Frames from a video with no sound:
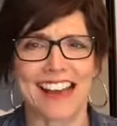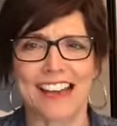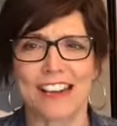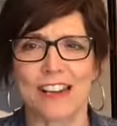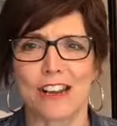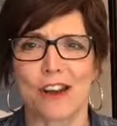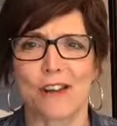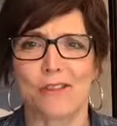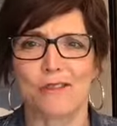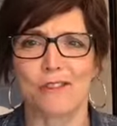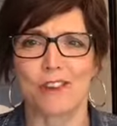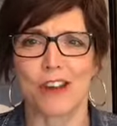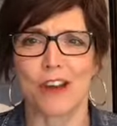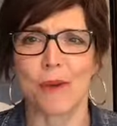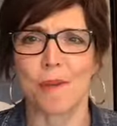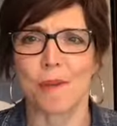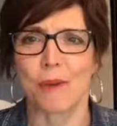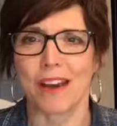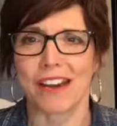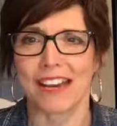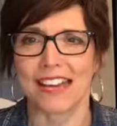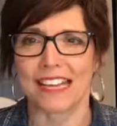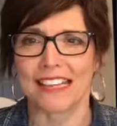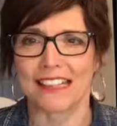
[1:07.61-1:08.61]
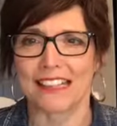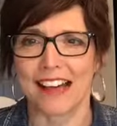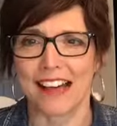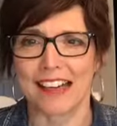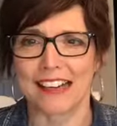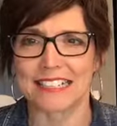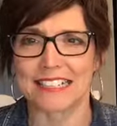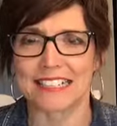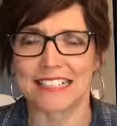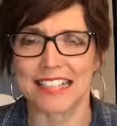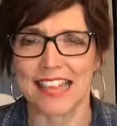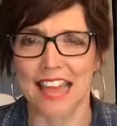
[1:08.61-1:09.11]
I know nobody
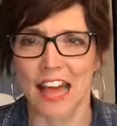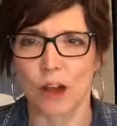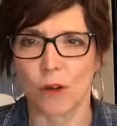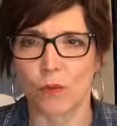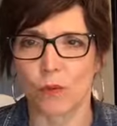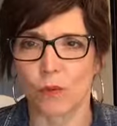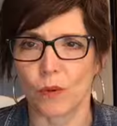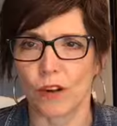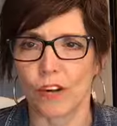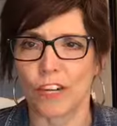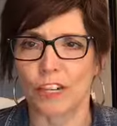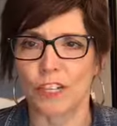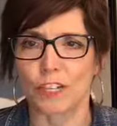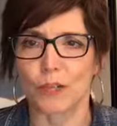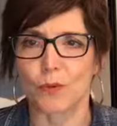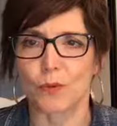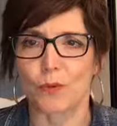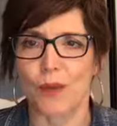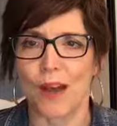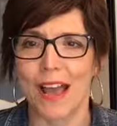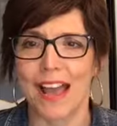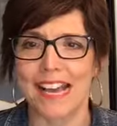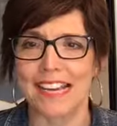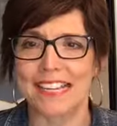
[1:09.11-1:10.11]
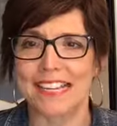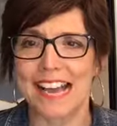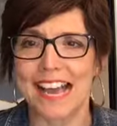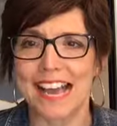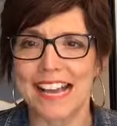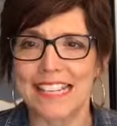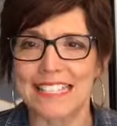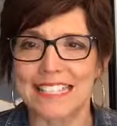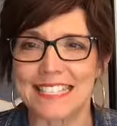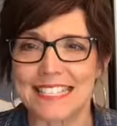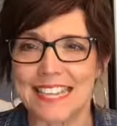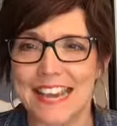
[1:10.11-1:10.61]
likes that word, to wait.
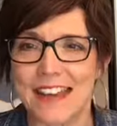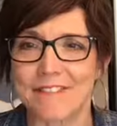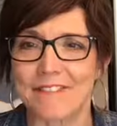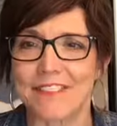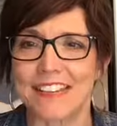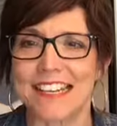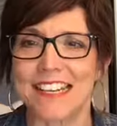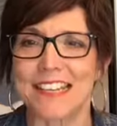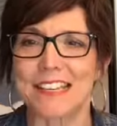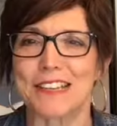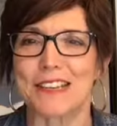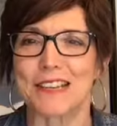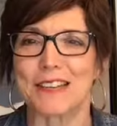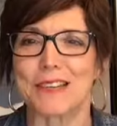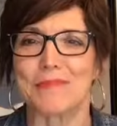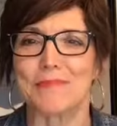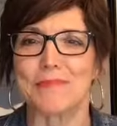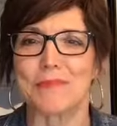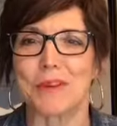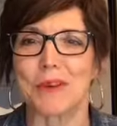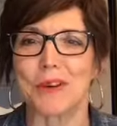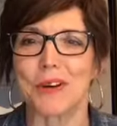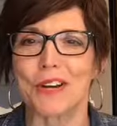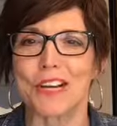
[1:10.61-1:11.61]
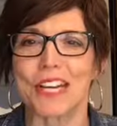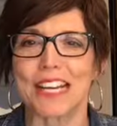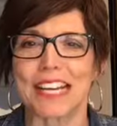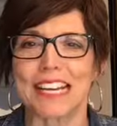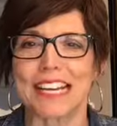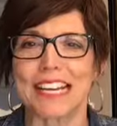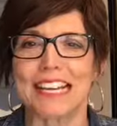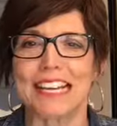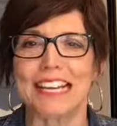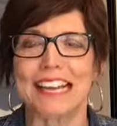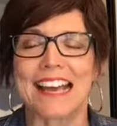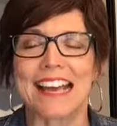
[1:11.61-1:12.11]
Hey Stephanie, good
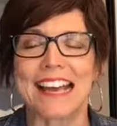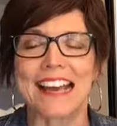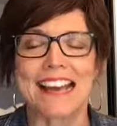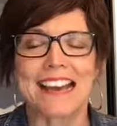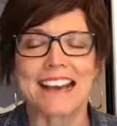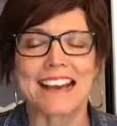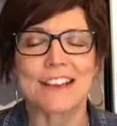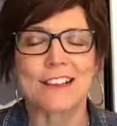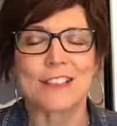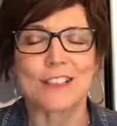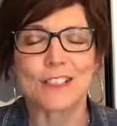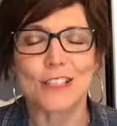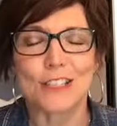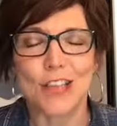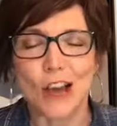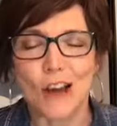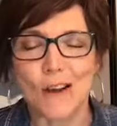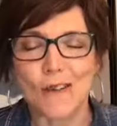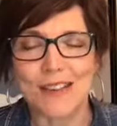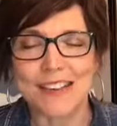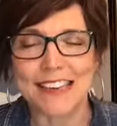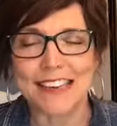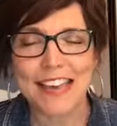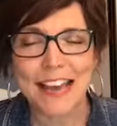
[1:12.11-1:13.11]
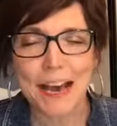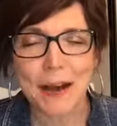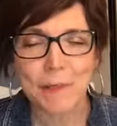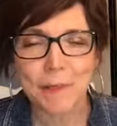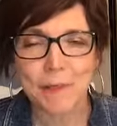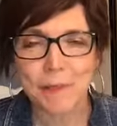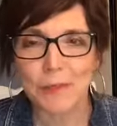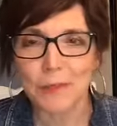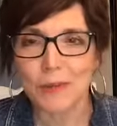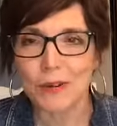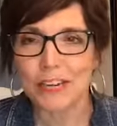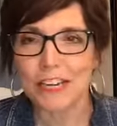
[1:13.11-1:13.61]
morning. So yep,
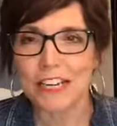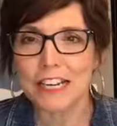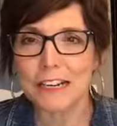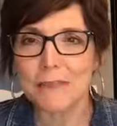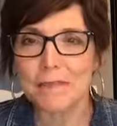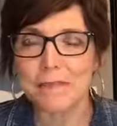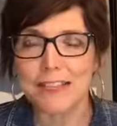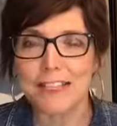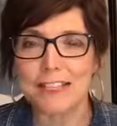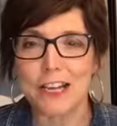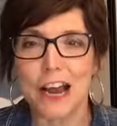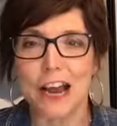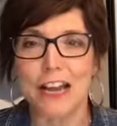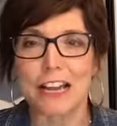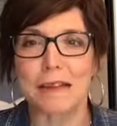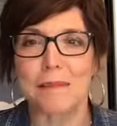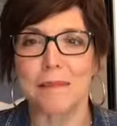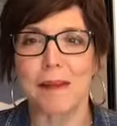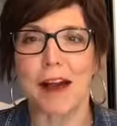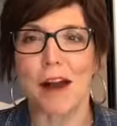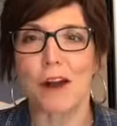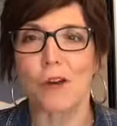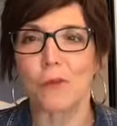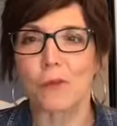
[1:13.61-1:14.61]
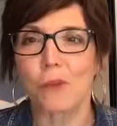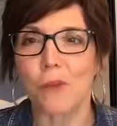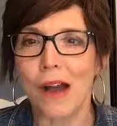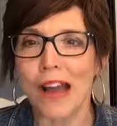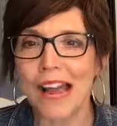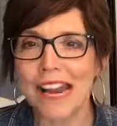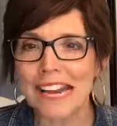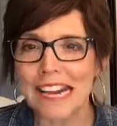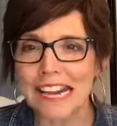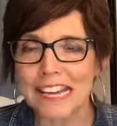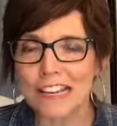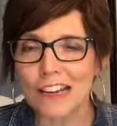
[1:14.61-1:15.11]
we're going to be talking about
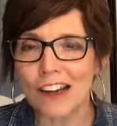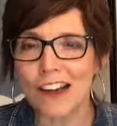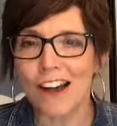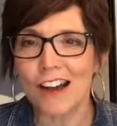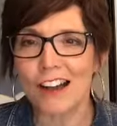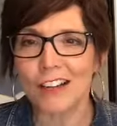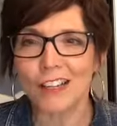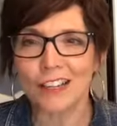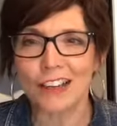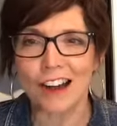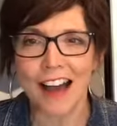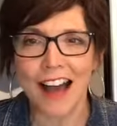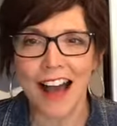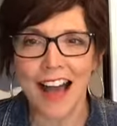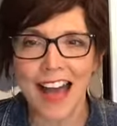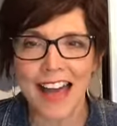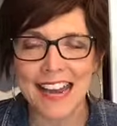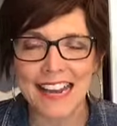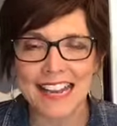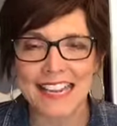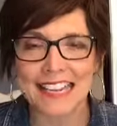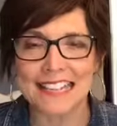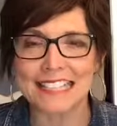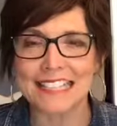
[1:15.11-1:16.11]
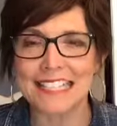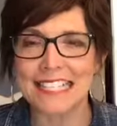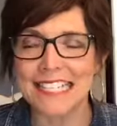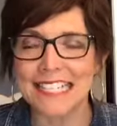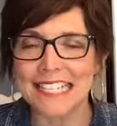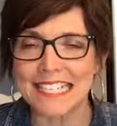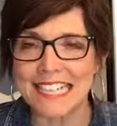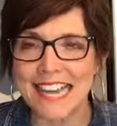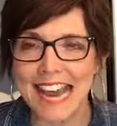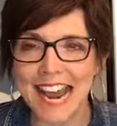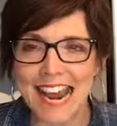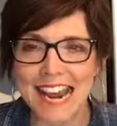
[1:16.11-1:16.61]
waiting on God, and
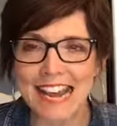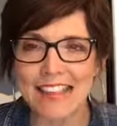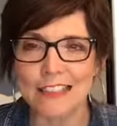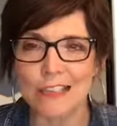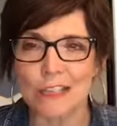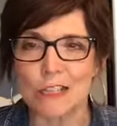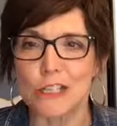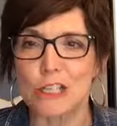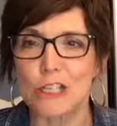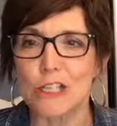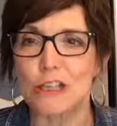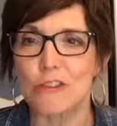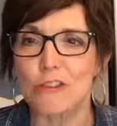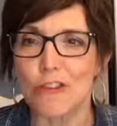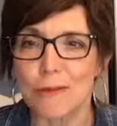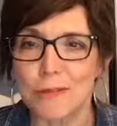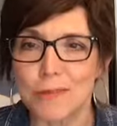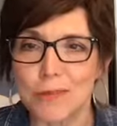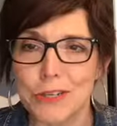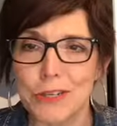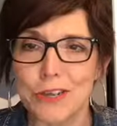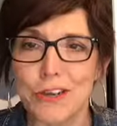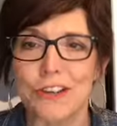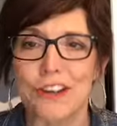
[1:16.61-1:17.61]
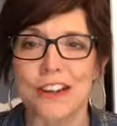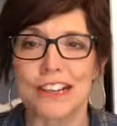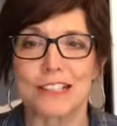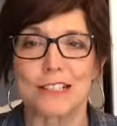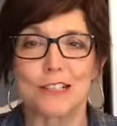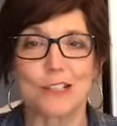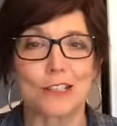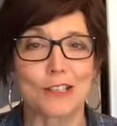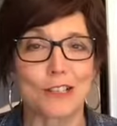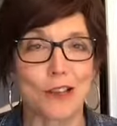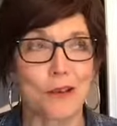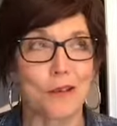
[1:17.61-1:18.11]
today the scripture is
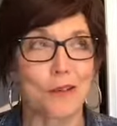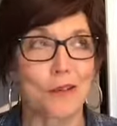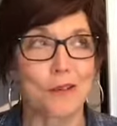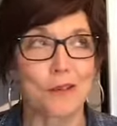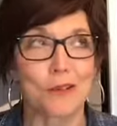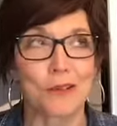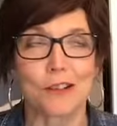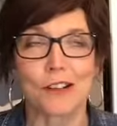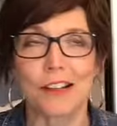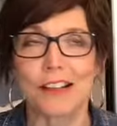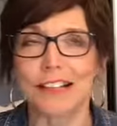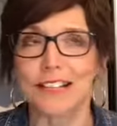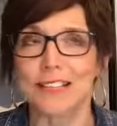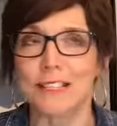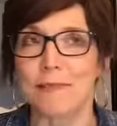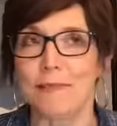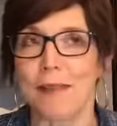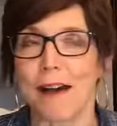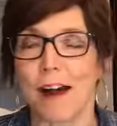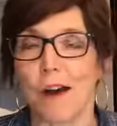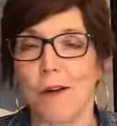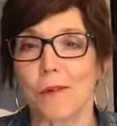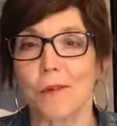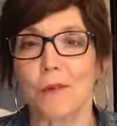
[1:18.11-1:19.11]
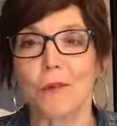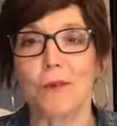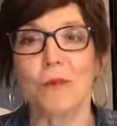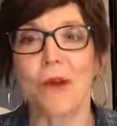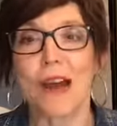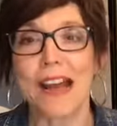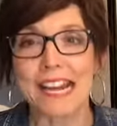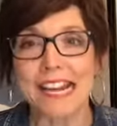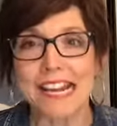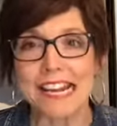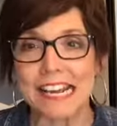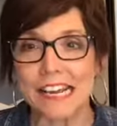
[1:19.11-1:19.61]
so cool. It's about
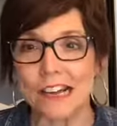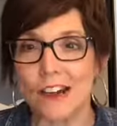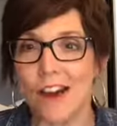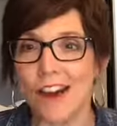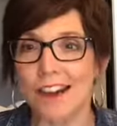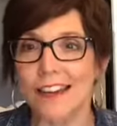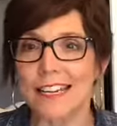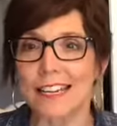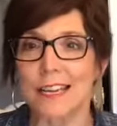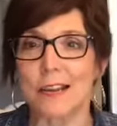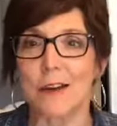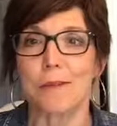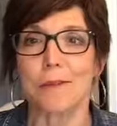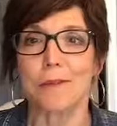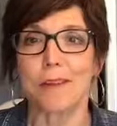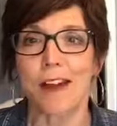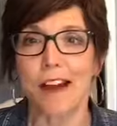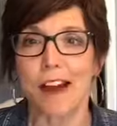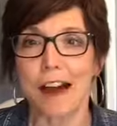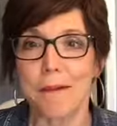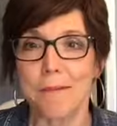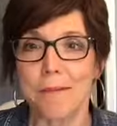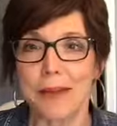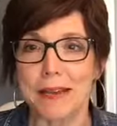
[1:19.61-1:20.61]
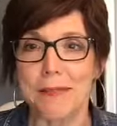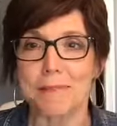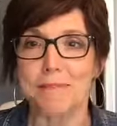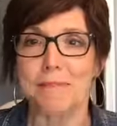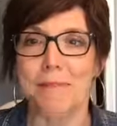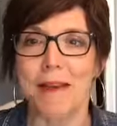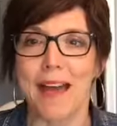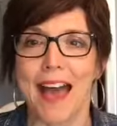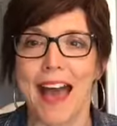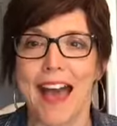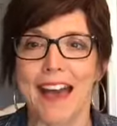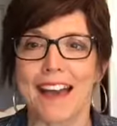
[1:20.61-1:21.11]
waiting on Him coming
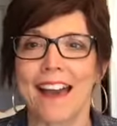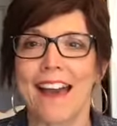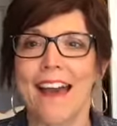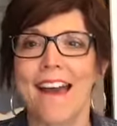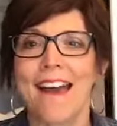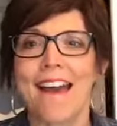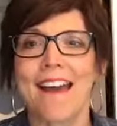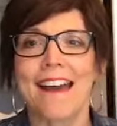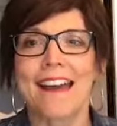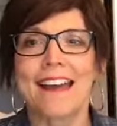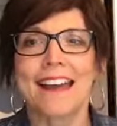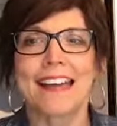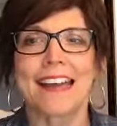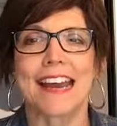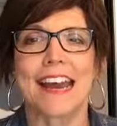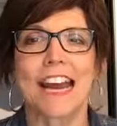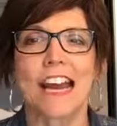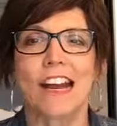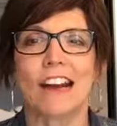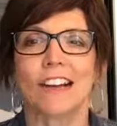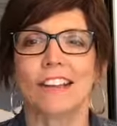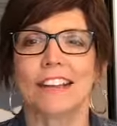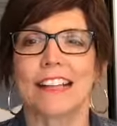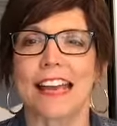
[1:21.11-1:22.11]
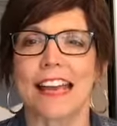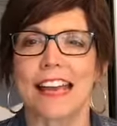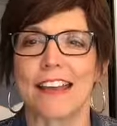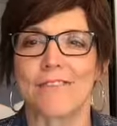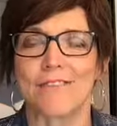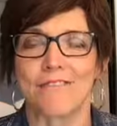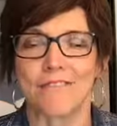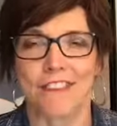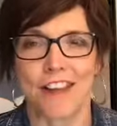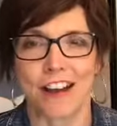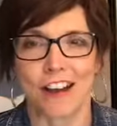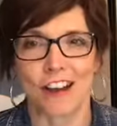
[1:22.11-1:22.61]
back. Carol
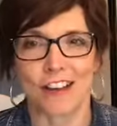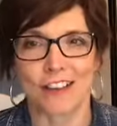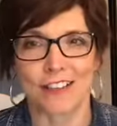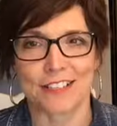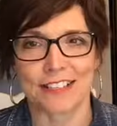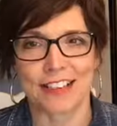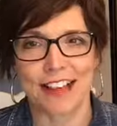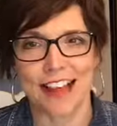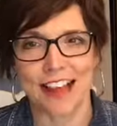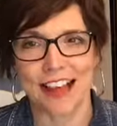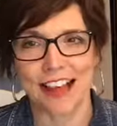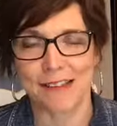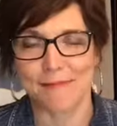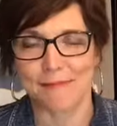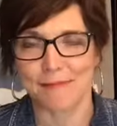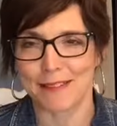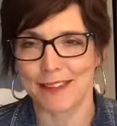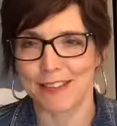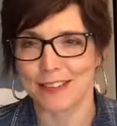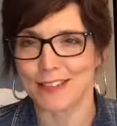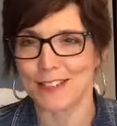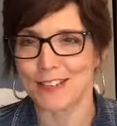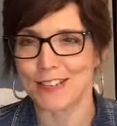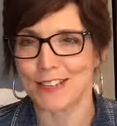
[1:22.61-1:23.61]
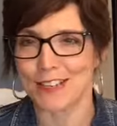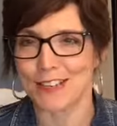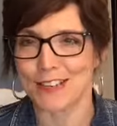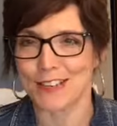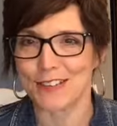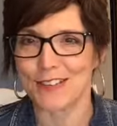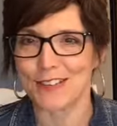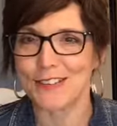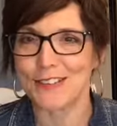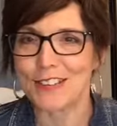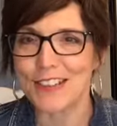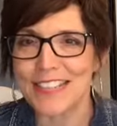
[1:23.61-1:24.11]
Ann Ferris, I missed
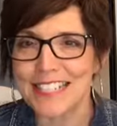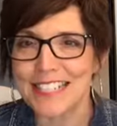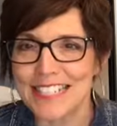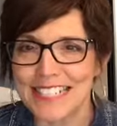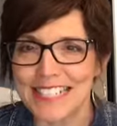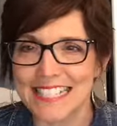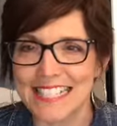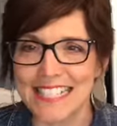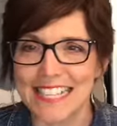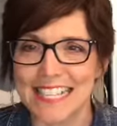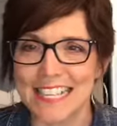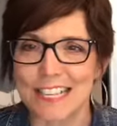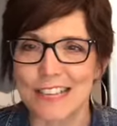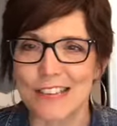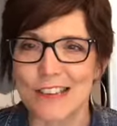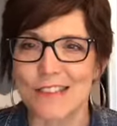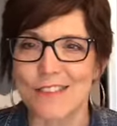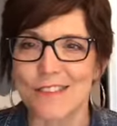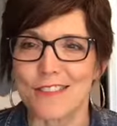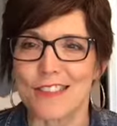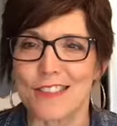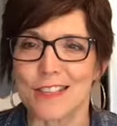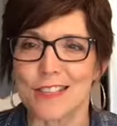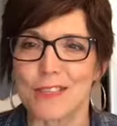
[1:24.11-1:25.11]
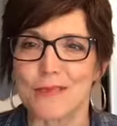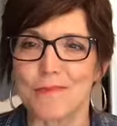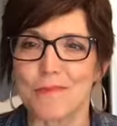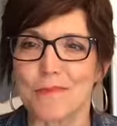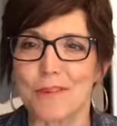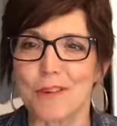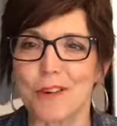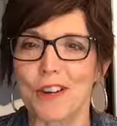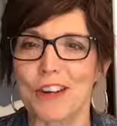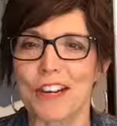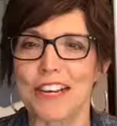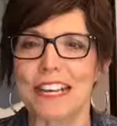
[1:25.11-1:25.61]
you. Good to see you this
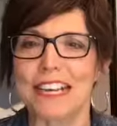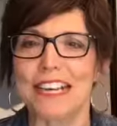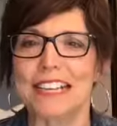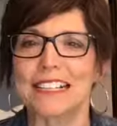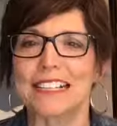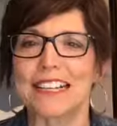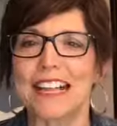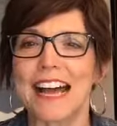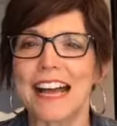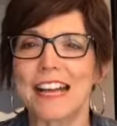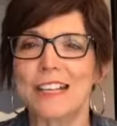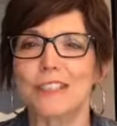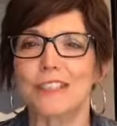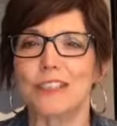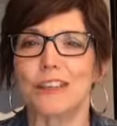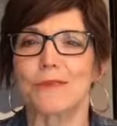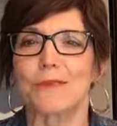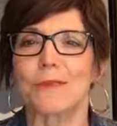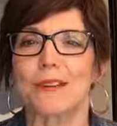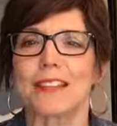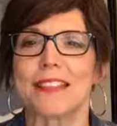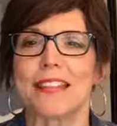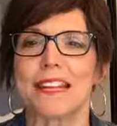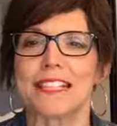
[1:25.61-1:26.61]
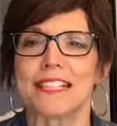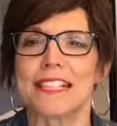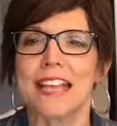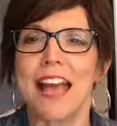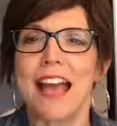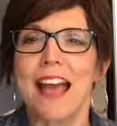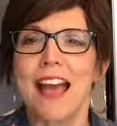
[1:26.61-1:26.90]
morning. Glad you're with us.